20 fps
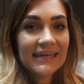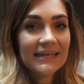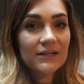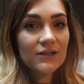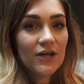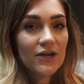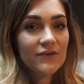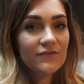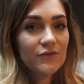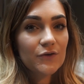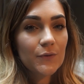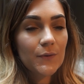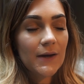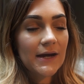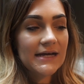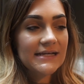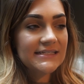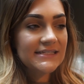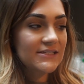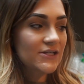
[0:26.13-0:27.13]
I get a lot of
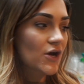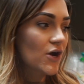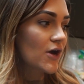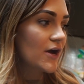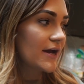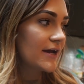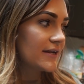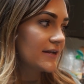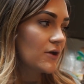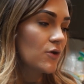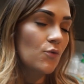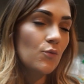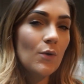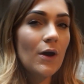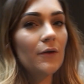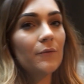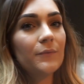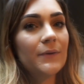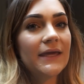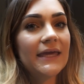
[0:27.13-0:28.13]
requests on
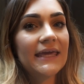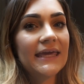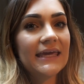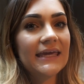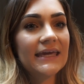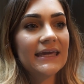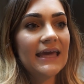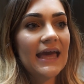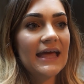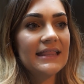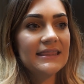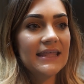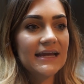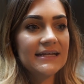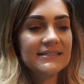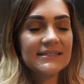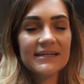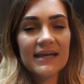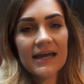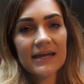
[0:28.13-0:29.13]
what we eat and
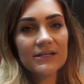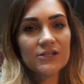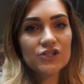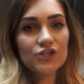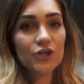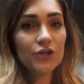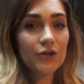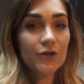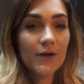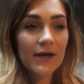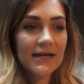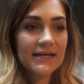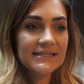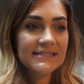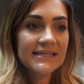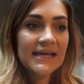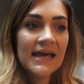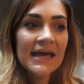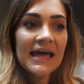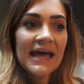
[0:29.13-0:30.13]
like to kind of show you
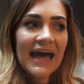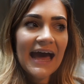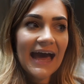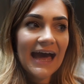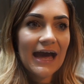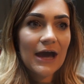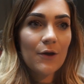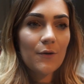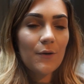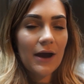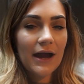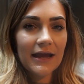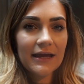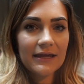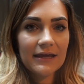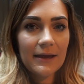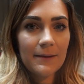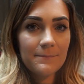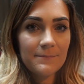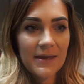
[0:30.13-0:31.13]
guys how
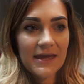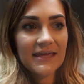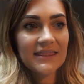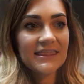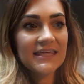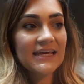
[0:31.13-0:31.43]
I make